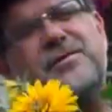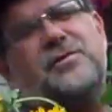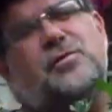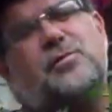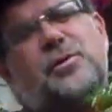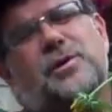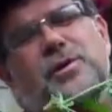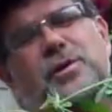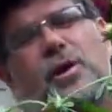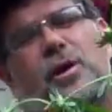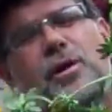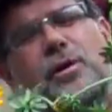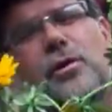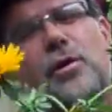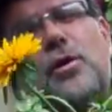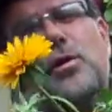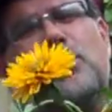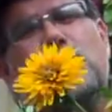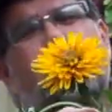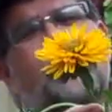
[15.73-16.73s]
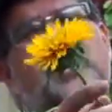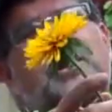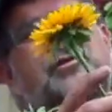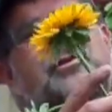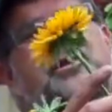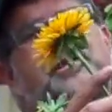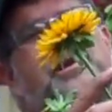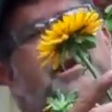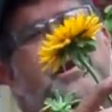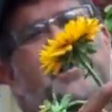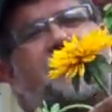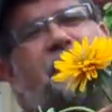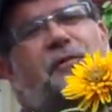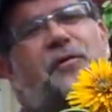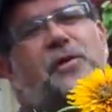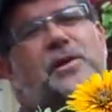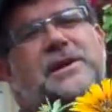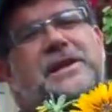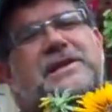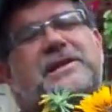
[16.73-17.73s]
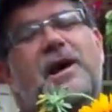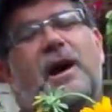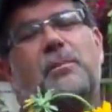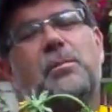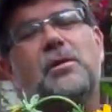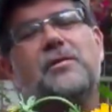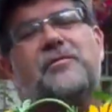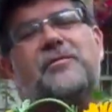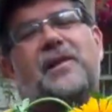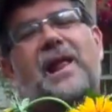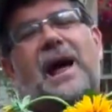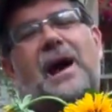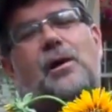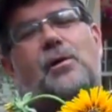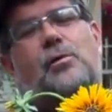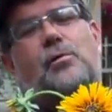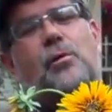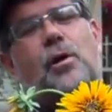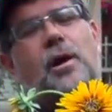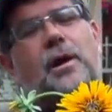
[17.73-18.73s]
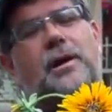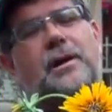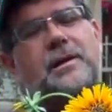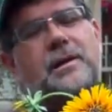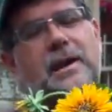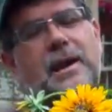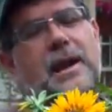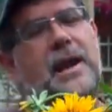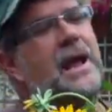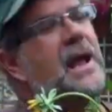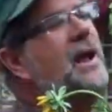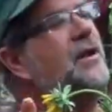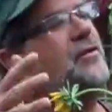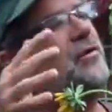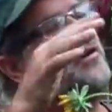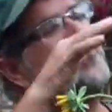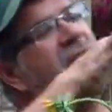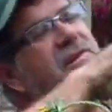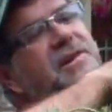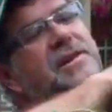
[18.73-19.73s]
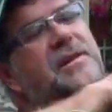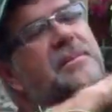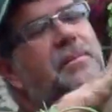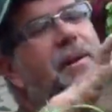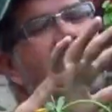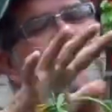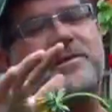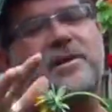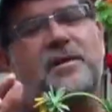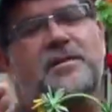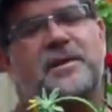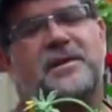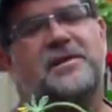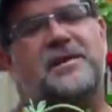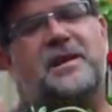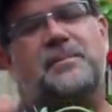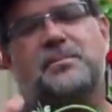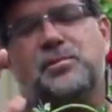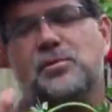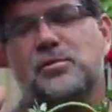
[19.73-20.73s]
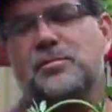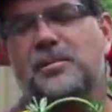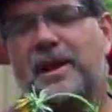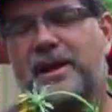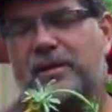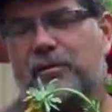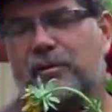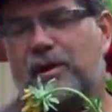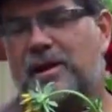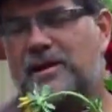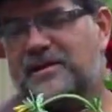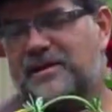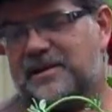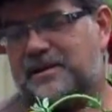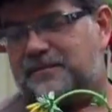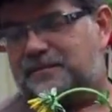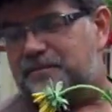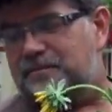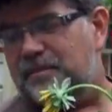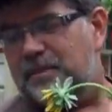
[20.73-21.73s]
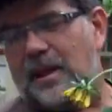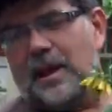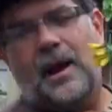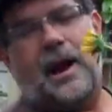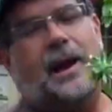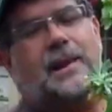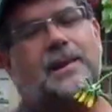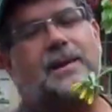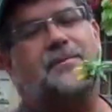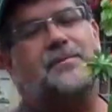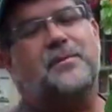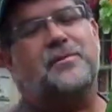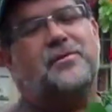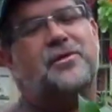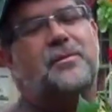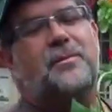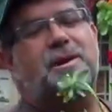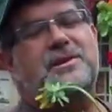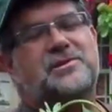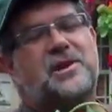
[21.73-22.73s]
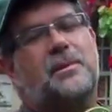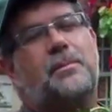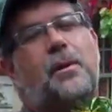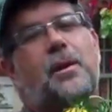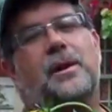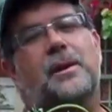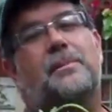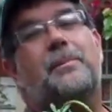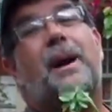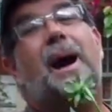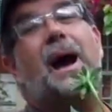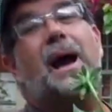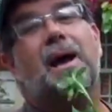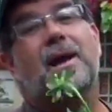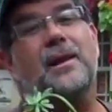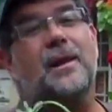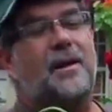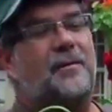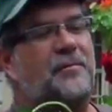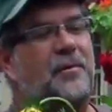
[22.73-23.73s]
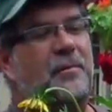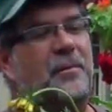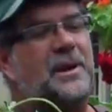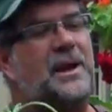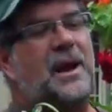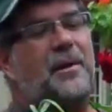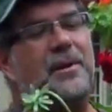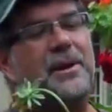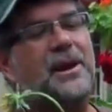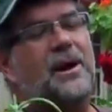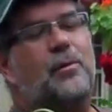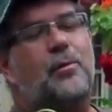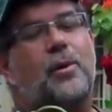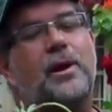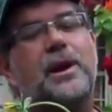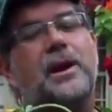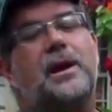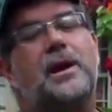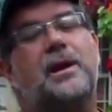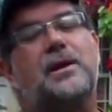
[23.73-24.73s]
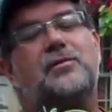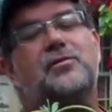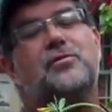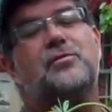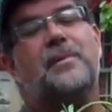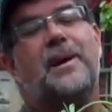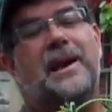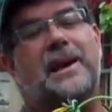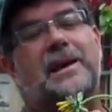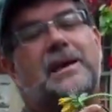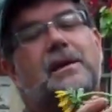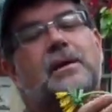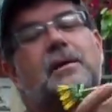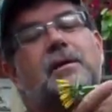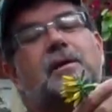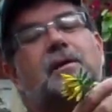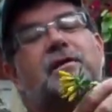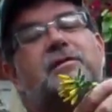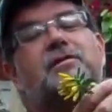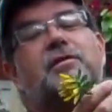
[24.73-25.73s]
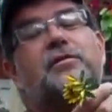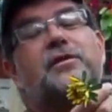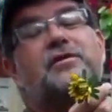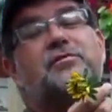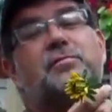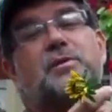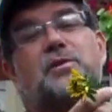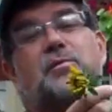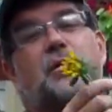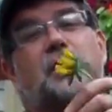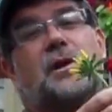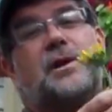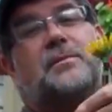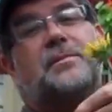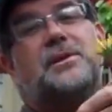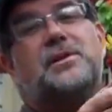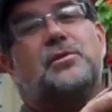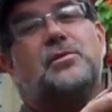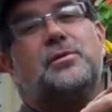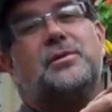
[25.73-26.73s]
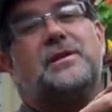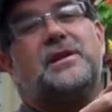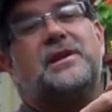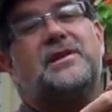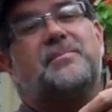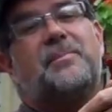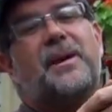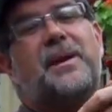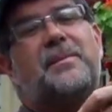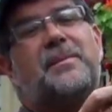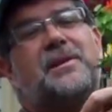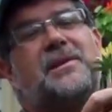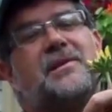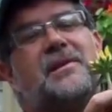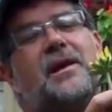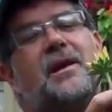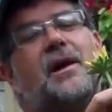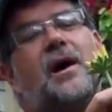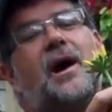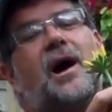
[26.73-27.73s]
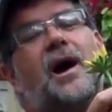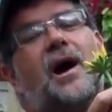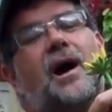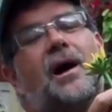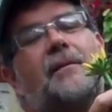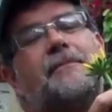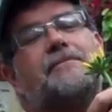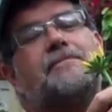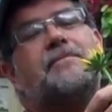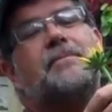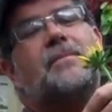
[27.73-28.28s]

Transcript: the one called Gold Rush. It's got a fully double flower on it, and you can see the buds on these. They bloom like crazy. I love them so much I bought a pile of them, and now I got way too many. So this week we're going to be doing these babies um,